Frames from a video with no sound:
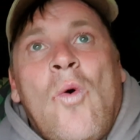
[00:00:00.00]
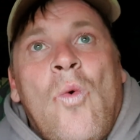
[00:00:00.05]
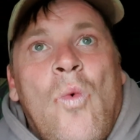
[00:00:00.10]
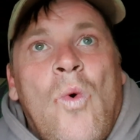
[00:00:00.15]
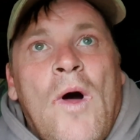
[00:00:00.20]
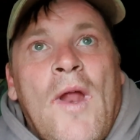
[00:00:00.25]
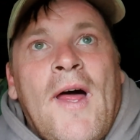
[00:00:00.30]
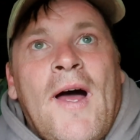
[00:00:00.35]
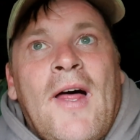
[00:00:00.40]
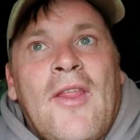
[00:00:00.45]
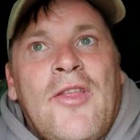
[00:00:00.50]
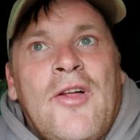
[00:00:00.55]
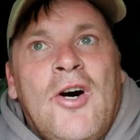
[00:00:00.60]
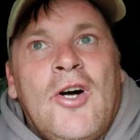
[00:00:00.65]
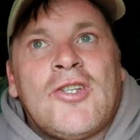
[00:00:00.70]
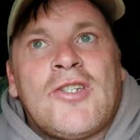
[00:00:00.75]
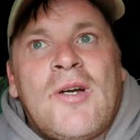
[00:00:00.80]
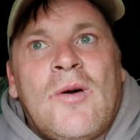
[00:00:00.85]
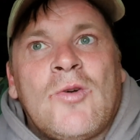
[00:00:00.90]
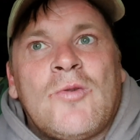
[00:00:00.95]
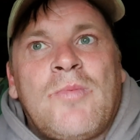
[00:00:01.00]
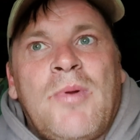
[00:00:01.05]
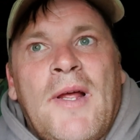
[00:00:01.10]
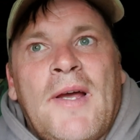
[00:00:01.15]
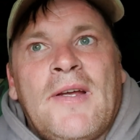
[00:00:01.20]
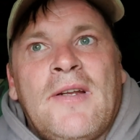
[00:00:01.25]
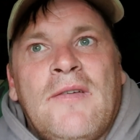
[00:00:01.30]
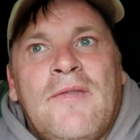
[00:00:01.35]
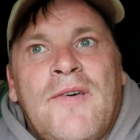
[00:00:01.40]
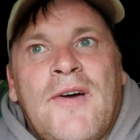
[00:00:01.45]
what I thought I was
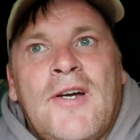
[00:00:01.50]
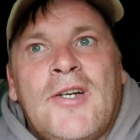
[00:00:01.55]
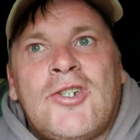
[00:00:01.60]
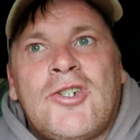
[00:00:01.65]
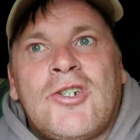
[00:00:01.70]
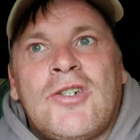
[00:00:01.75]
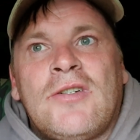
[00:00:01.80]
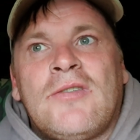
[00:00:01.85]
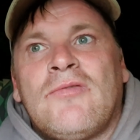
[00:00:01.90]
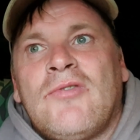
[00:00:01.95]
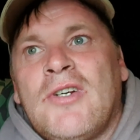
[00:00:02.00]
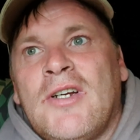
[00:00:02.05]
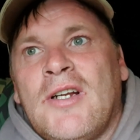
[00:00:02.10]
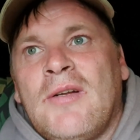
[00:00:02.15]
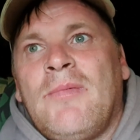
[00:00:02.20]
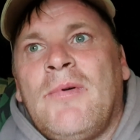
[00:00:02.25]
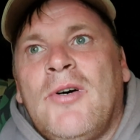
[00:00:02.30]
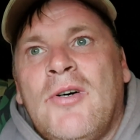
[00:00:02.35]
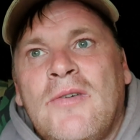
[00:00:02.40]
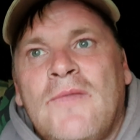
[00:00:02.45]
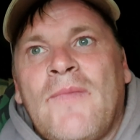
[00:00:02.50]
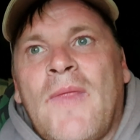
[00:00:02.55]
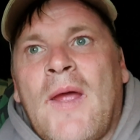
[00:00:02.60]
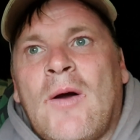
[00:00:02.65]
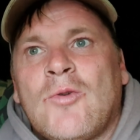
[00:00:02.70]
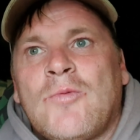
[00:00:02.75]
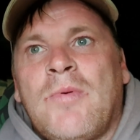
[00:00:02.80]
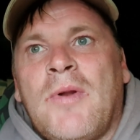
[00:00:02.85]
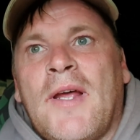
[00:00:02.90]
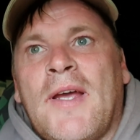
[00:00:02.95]
playing a fish, really, but
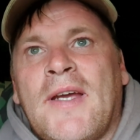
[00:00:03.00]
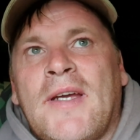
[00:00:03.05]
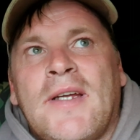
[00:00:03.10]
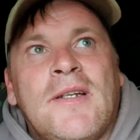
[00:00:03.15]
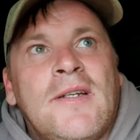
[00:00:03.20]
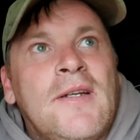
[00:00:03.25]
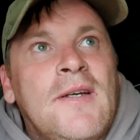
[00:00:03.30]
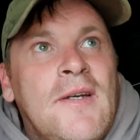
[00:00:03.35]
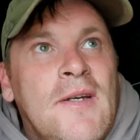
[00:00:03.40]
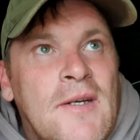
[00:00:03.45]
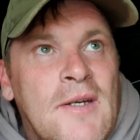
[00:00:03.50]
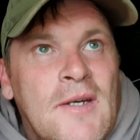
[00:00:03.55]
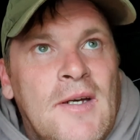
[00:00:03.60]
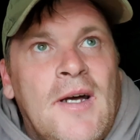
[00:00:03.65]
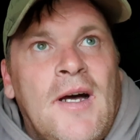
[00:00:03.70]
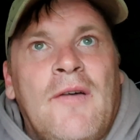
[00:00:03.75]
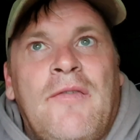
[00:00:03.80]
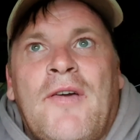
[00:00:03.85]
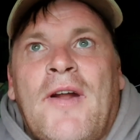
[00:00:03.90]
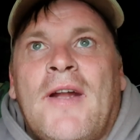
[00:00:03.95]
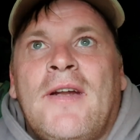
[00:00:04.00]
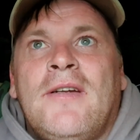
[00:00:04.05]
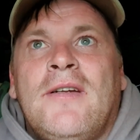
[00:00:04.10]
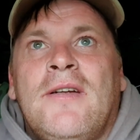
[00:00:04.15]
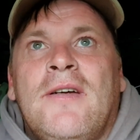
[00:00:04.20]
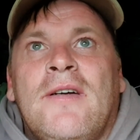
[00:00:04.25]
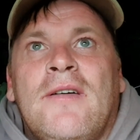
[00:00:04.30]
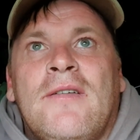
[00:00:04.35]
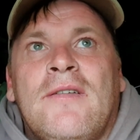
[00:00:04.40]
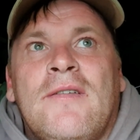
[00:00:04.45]
I was playing a
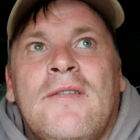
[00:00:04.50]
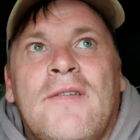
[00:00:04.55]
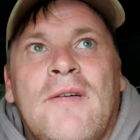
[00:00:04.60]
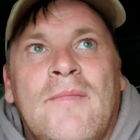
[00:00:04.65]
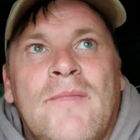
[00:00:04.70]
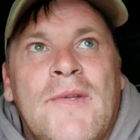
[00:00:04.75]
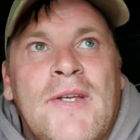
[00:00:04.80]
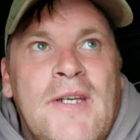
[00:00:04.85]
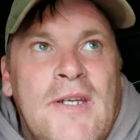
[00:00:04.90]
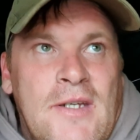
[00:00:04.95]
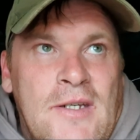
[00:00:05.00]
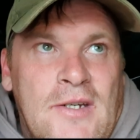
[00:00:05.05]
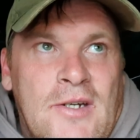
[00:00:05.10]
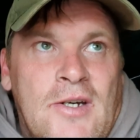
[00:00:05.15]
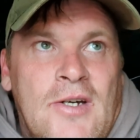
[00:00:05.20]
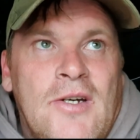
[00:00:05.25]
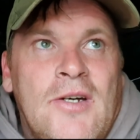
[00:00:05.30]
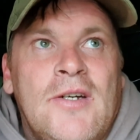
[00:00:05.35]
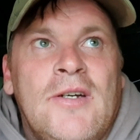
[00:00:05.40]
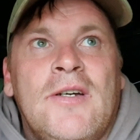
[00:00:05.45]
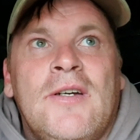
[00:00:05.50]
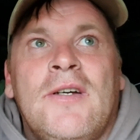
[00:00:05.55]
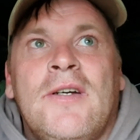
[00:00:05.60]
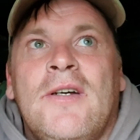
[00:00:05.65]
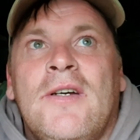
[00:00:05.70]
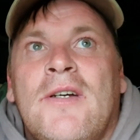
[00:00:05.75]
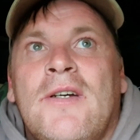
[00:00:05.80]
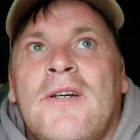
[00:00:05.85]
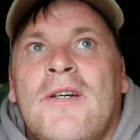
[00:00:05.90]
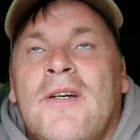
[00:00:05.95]
friend from the
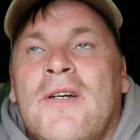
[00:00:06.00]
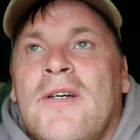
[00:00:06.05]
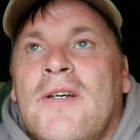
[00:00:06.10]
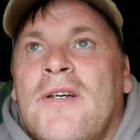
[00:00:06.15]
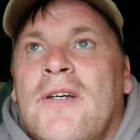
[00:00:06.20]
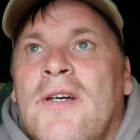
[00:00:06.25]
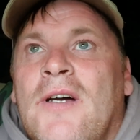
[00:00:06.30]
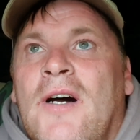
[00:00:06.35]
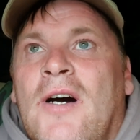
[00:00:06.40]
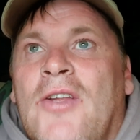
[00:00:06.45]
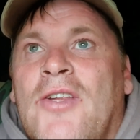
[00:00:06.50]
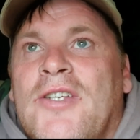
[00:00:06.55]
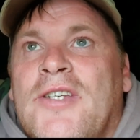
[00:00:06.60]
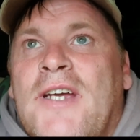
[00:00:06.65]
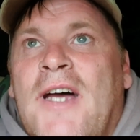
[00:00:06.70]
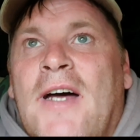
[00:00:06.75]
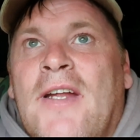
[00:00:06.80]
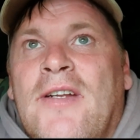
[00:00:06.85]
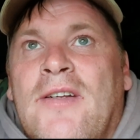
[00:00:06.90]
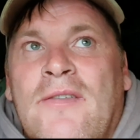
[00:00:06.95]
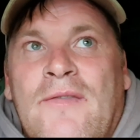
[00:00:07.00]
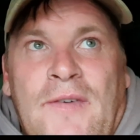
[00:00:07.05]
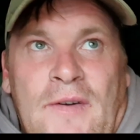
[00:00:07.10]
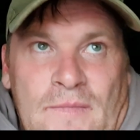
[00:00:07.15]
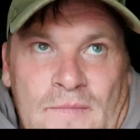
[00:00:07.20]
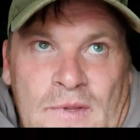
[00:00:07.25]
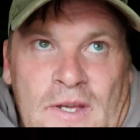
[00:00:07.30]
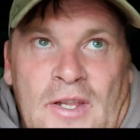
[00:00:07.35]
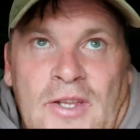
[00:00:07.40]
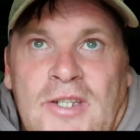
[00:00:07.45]
other side
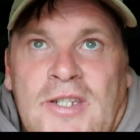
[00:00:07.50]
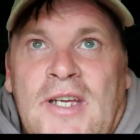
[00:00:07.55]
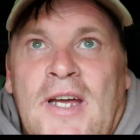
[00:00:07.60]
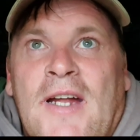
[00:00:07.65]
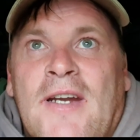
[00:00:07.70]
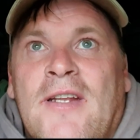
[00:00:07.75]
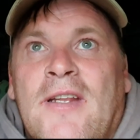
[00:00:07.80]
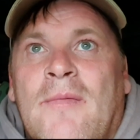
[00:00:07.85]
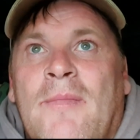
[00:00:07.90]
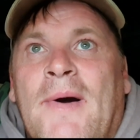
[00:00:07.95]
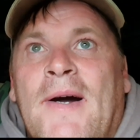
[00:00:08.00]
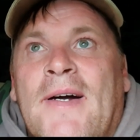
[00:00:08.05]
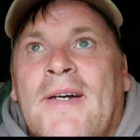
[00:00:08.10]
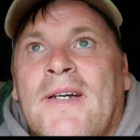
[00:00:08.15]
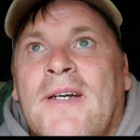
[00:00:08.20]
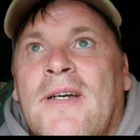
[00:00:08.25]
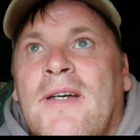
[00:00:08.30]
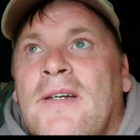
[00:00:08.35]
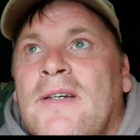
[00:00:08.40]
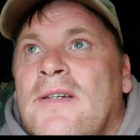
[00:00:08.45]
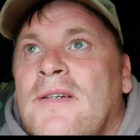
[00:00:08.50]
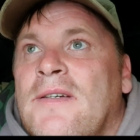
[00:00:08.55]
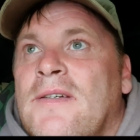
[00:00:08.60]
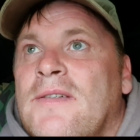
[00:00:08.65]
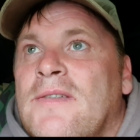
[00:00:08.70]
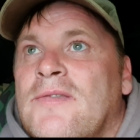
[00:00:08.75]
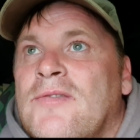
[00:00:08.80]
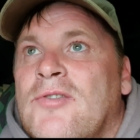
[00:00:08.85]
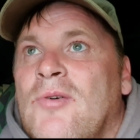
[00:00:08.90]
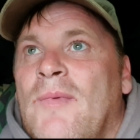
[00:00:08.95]
of the bank.
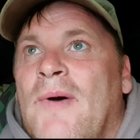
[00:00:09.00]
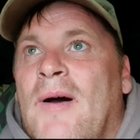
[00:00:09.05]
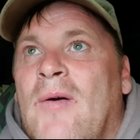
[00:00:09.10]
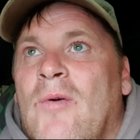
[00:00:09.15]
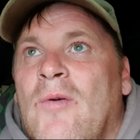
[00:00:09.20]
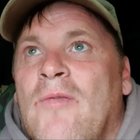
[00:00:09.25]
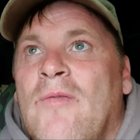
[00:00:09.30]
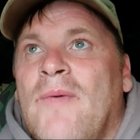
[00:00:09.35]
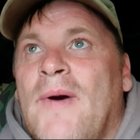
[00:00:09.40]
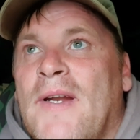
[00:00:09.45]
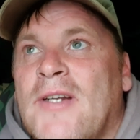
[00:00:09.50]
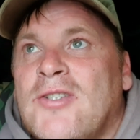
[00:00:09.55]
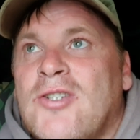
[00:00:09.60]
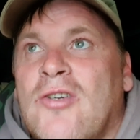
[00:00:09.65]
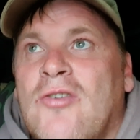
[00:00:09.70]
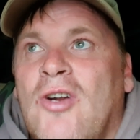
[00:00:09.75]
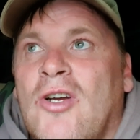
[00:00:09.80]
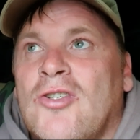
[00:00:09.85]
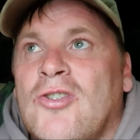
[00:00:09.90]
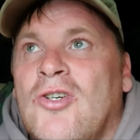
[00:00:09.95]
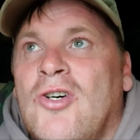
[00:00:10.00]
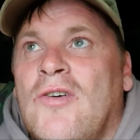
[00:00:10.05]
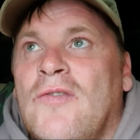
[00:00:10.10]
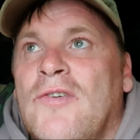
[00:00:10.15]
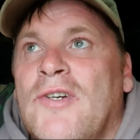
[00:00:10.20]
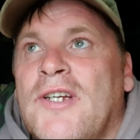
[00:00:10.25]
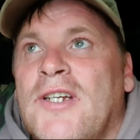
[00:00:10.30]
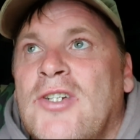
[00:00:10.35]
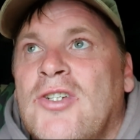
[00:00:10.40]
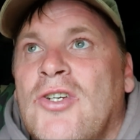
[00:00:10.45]
Somehow we've managed to cross
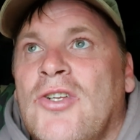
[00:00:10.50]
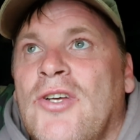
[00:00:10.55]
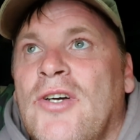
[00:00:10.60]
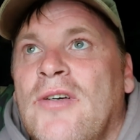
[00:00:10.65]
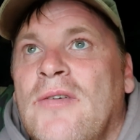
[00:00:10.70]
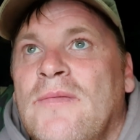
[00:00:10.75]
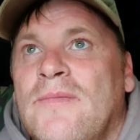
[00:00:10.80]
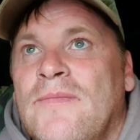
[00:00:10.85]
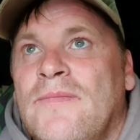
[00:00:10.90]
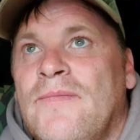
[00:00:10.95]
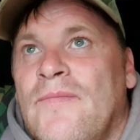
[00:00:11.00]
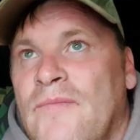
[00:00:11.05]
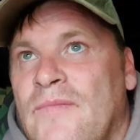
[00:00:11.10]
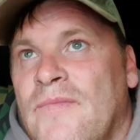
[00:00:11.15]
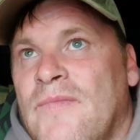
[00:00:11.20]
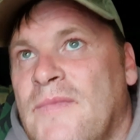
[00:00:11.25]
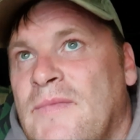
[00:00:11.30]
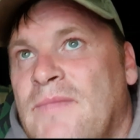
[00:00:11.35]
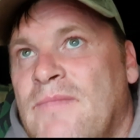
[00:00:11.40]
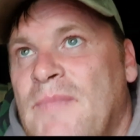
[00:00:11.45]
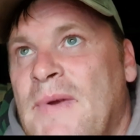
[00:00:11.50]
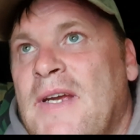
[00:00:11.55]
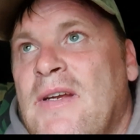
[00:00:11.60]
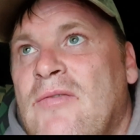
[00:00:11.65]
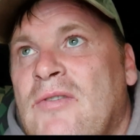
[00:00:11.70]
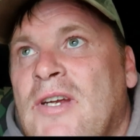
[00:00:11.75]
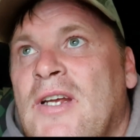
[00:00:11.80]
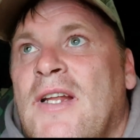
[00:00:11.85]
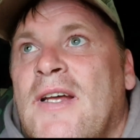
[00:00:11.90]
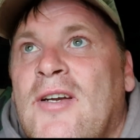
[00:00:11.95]
over each other.
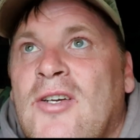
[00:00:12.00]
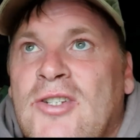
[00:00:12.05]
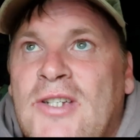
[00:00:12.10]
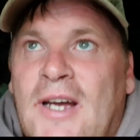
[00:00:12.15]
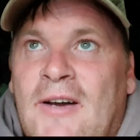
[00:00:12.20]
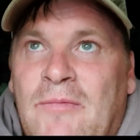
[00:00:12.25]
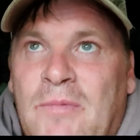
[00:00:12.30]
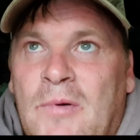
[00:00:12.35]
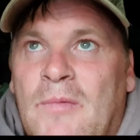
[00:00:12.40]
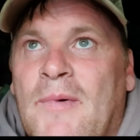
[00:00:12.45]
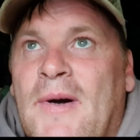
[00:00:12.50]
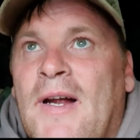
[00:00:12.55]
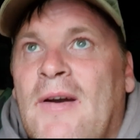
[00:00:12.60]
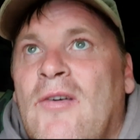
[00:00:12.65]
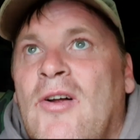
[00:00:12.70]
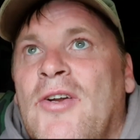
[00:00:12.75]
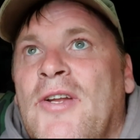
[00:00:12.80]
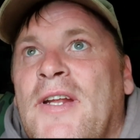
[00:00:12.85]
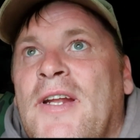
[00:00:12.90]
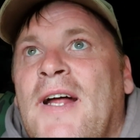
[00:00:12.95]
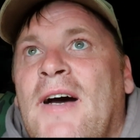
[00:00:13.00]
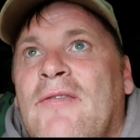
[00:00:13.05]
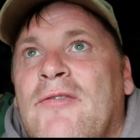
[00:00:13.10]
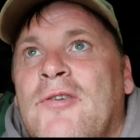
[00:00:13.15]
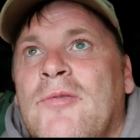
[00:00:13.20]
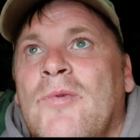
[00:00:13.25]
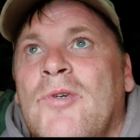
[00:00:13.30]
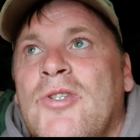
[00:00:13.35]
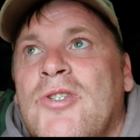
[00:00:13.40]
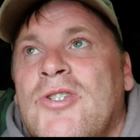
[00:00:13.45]
Me really, because I put my rod in
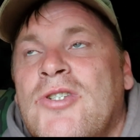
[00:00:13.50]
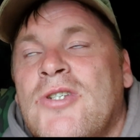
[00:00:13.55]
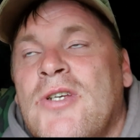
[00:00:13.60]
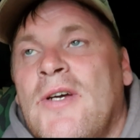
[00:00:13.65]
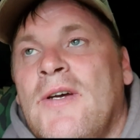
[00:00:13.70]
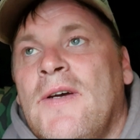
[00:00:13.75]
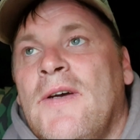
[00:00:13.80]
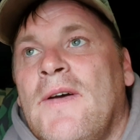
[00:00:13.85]
afterwards.